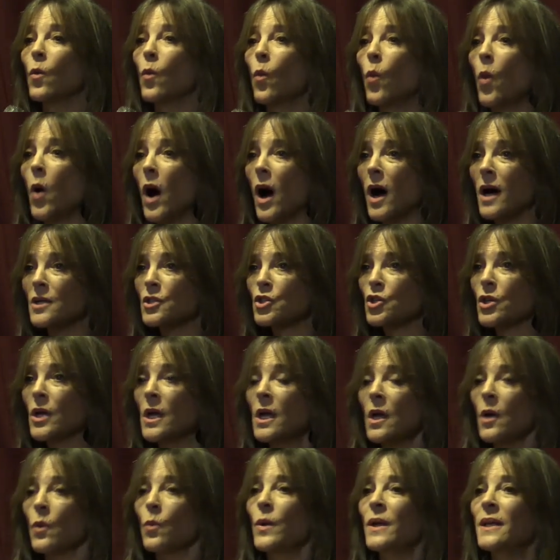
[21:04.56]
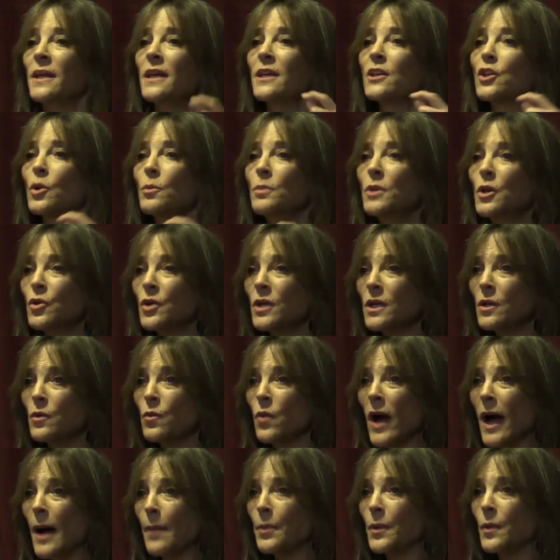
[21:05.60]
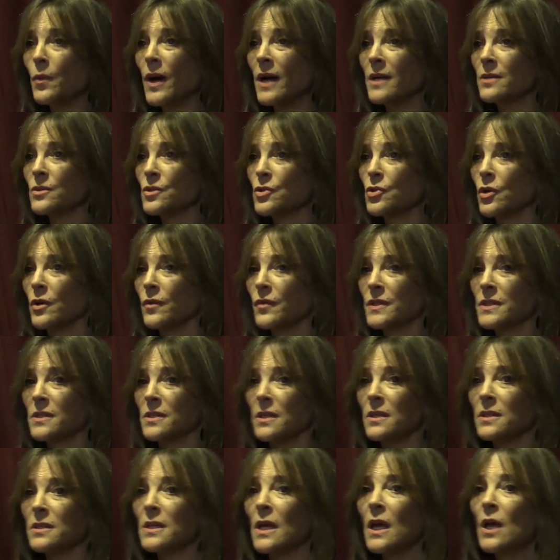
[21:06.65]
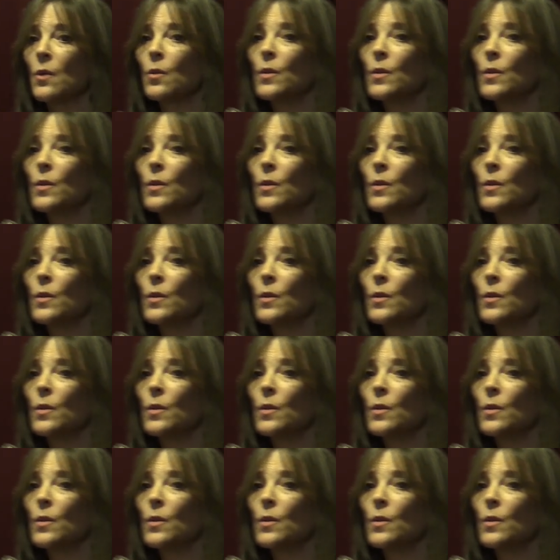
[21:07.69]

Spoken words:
watch. We need community wraparound services.